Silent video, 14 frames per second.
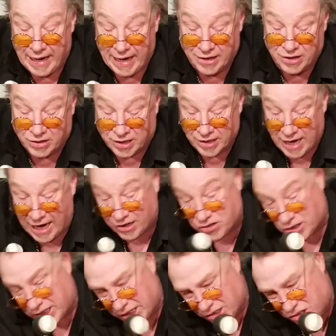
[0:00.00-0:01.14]
and you can
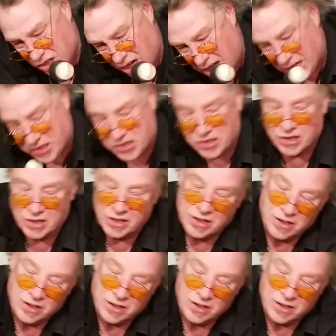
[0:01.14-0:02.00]
actually adjust